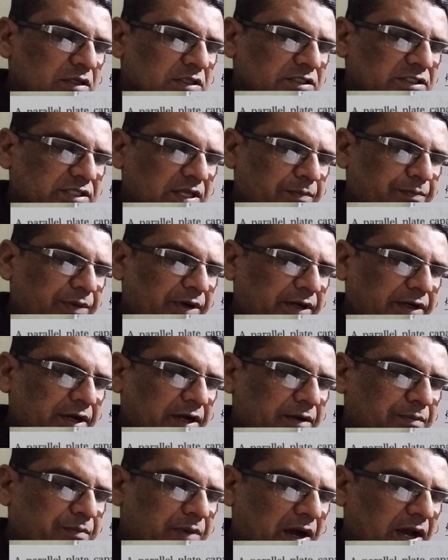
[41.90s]

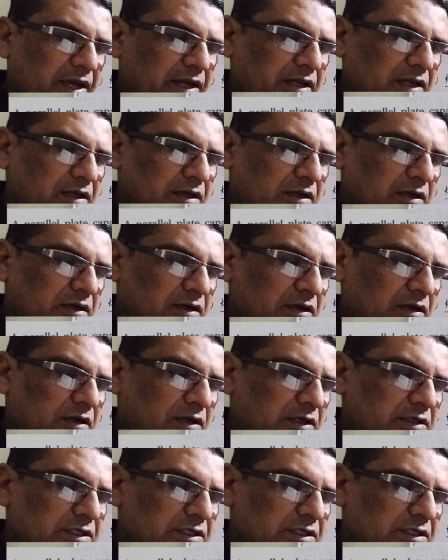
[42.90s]
separated by a